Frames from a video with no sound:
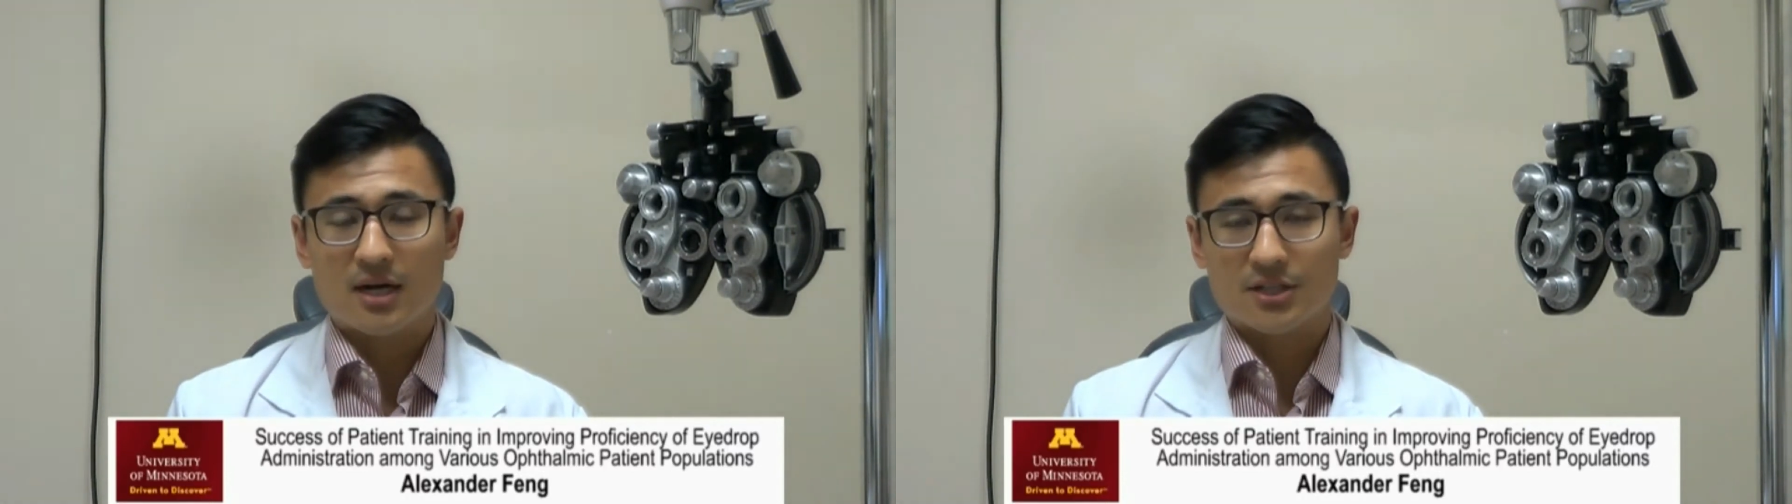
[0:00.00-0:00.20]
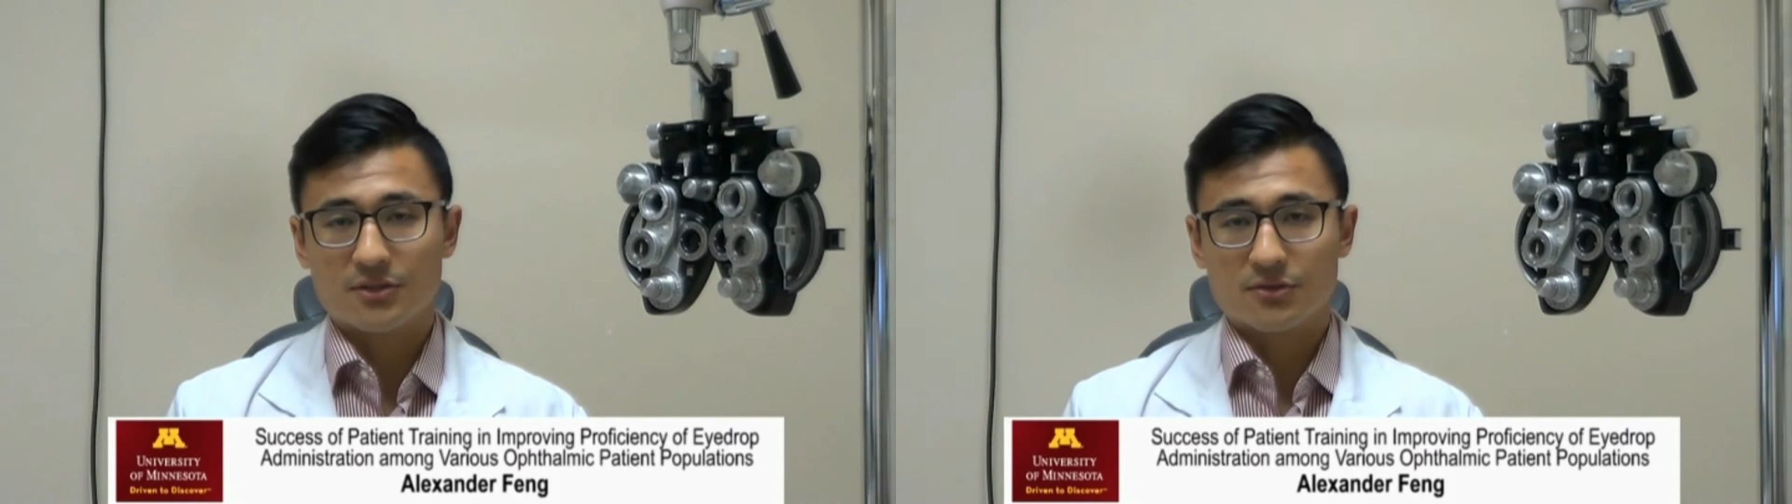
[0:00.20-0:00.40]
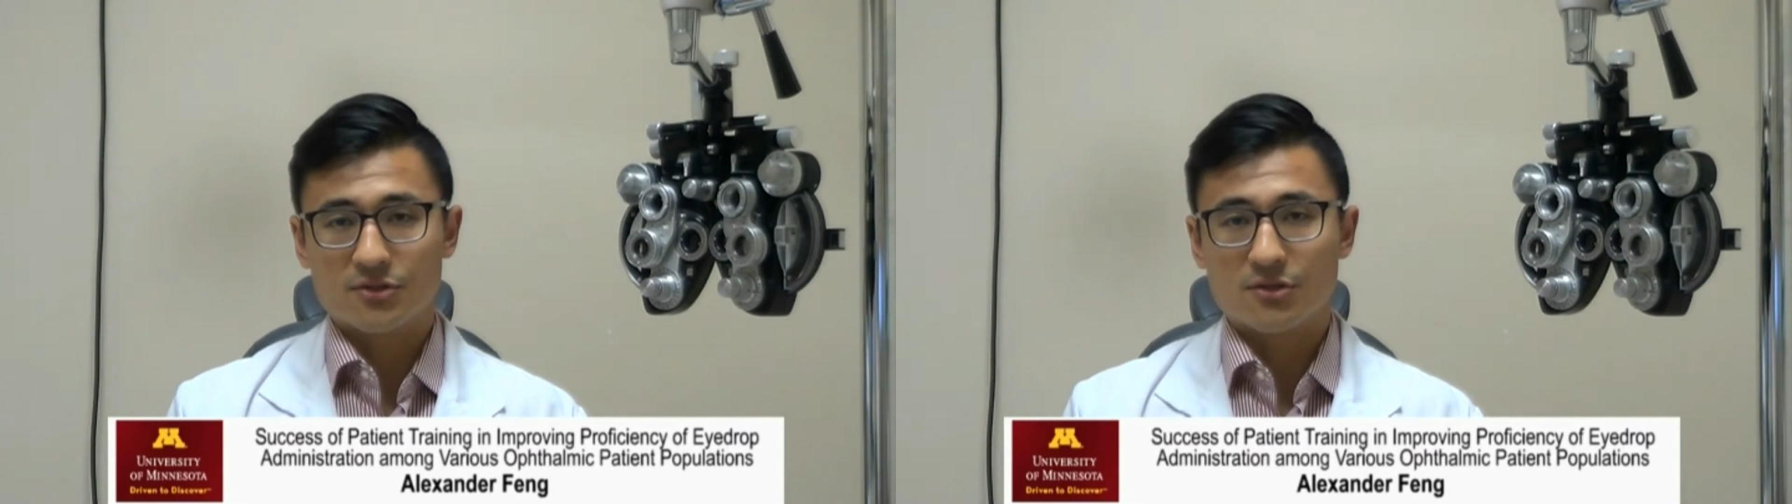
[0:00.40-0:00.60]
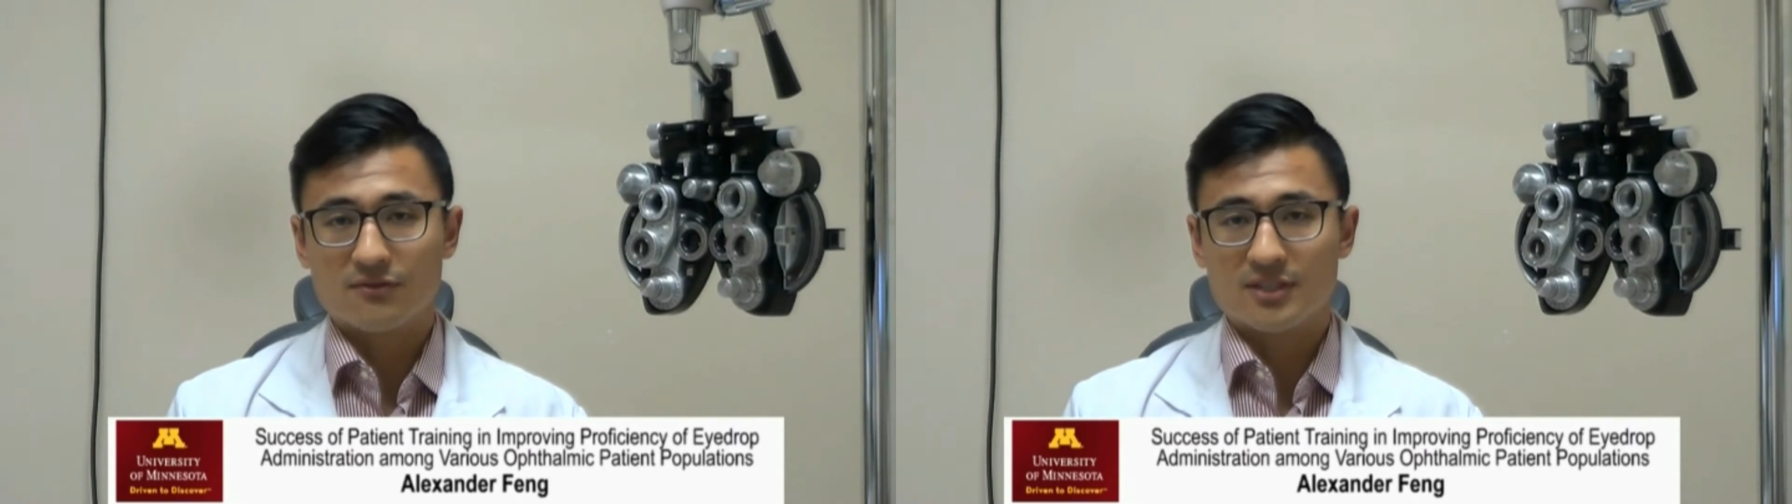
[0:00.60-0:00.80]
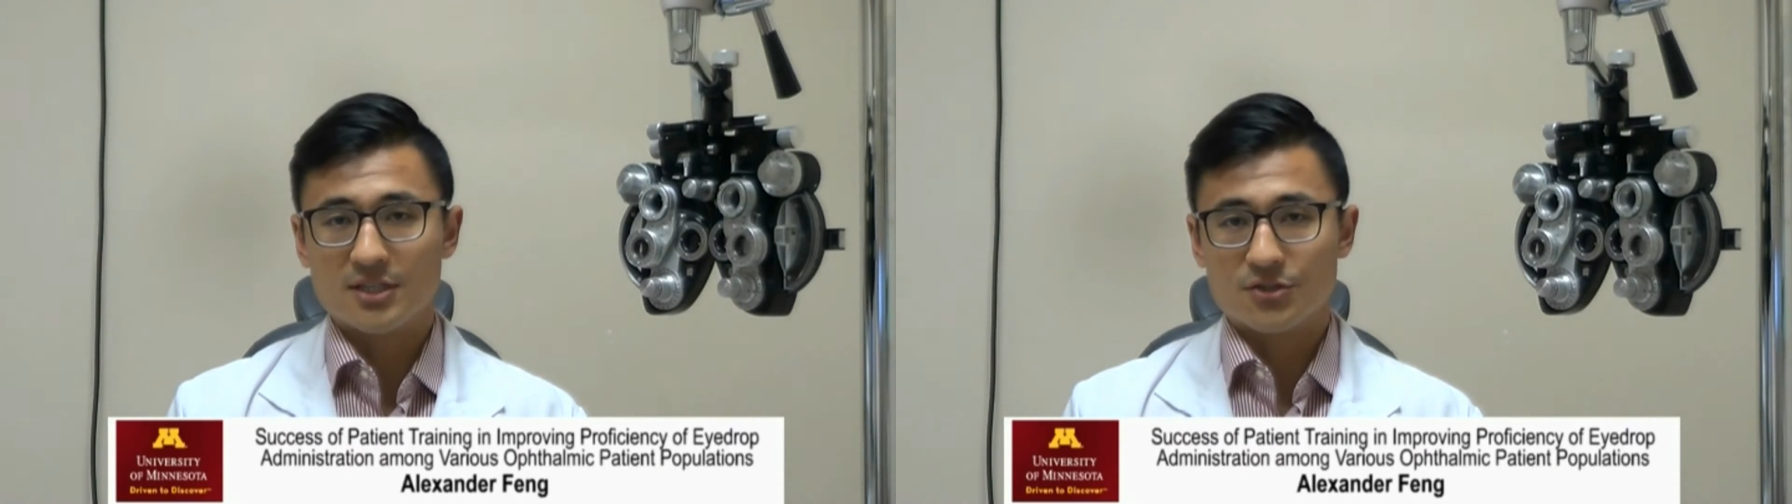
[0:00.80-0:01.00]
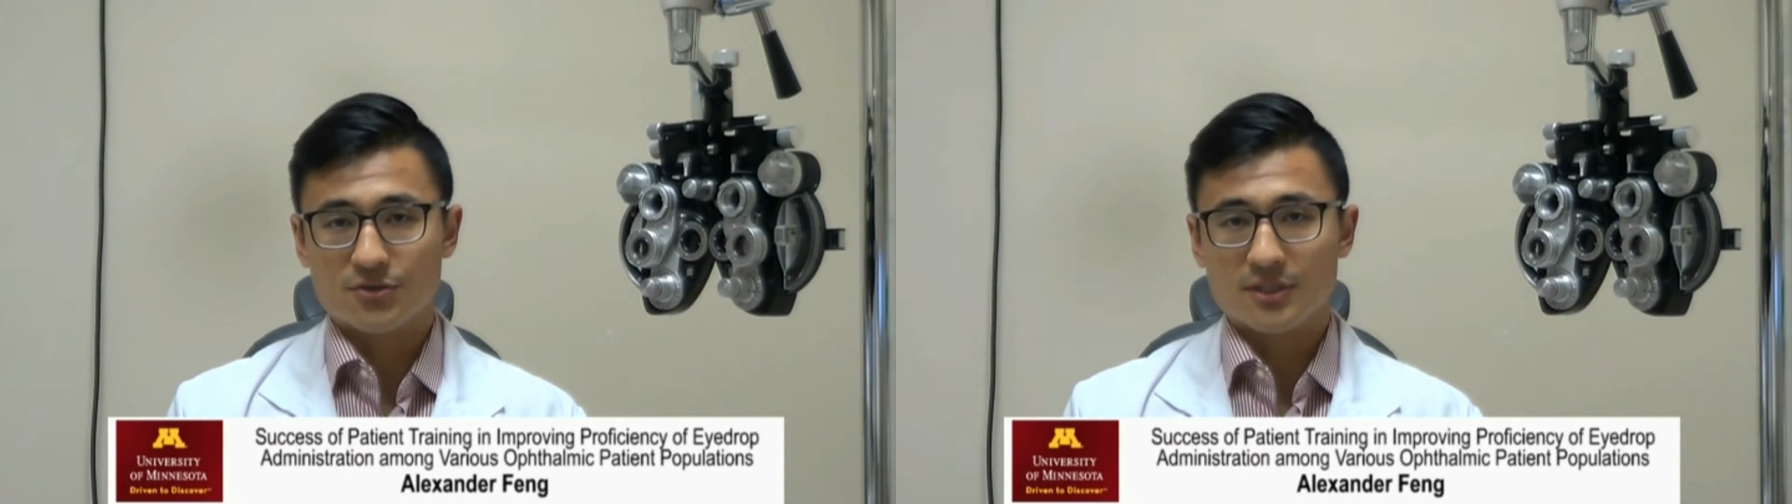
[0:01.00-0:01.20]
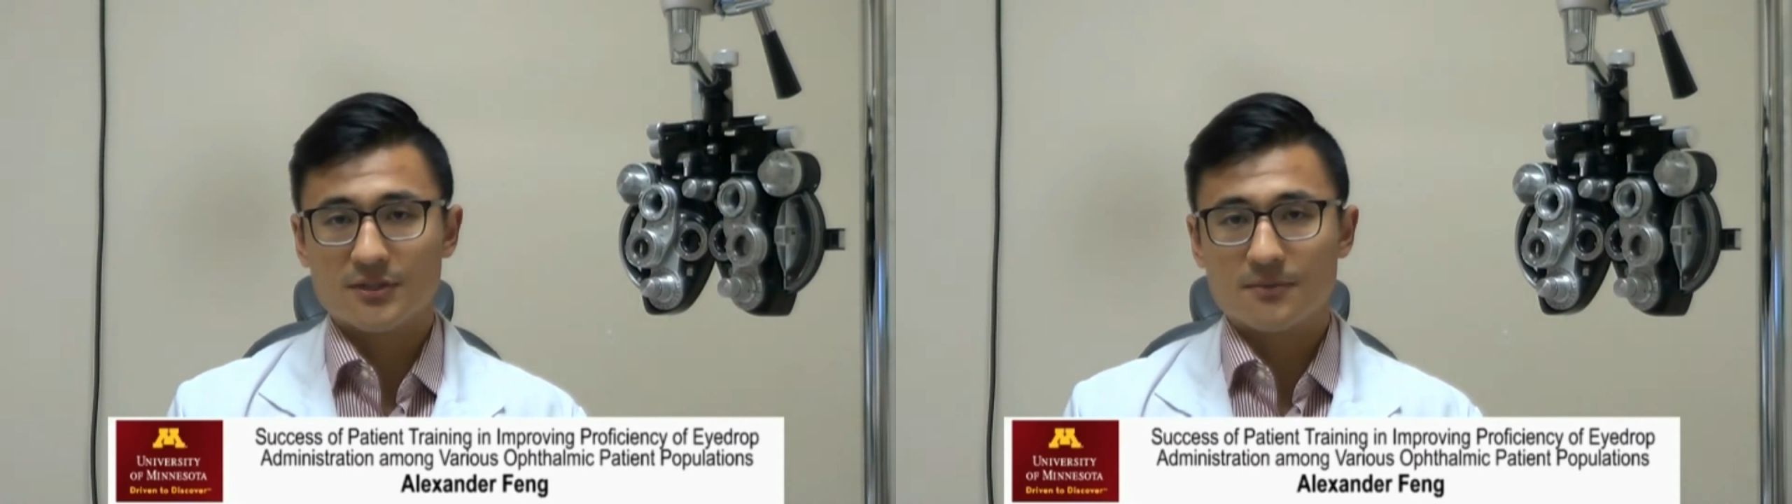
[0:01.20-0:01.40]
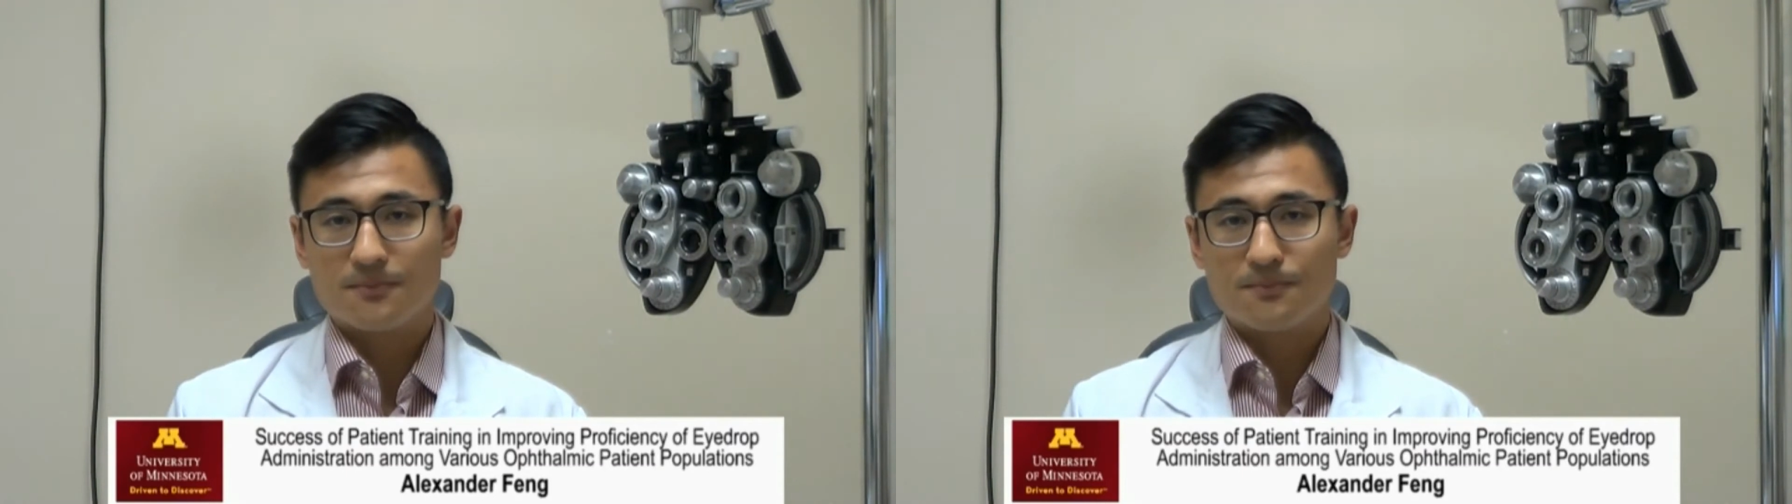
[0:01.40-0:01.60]
ocular surface
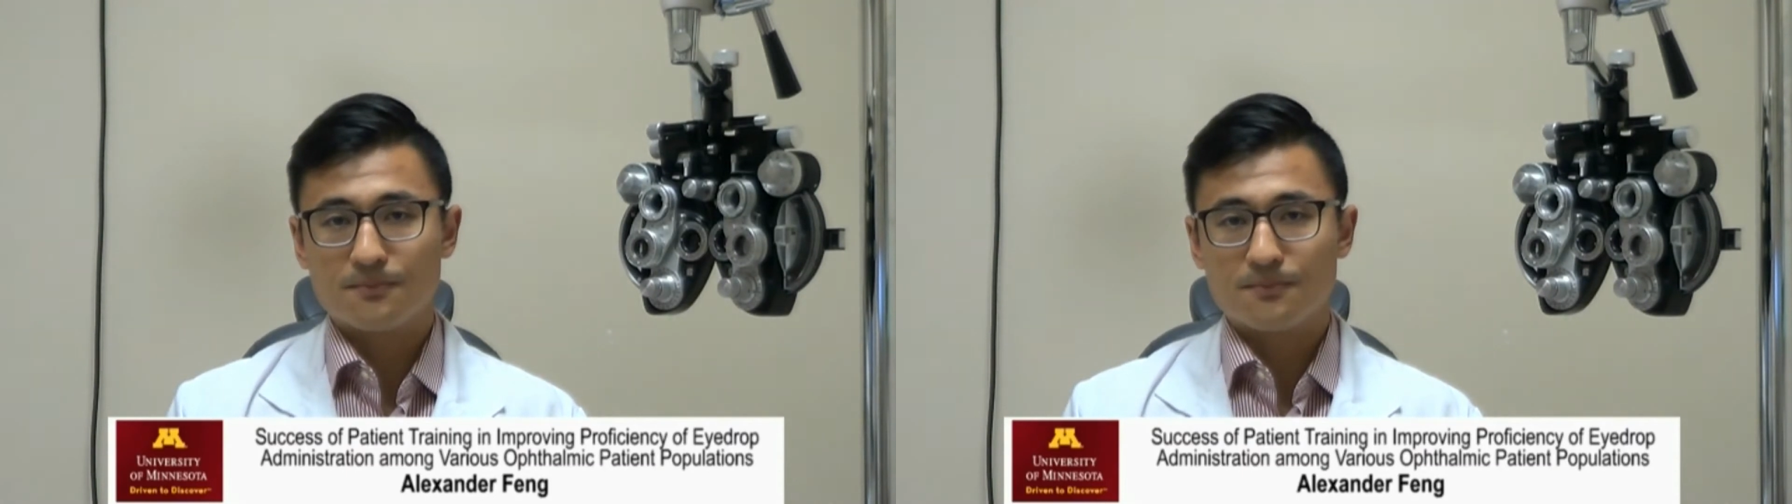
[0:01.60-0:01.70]
injuries.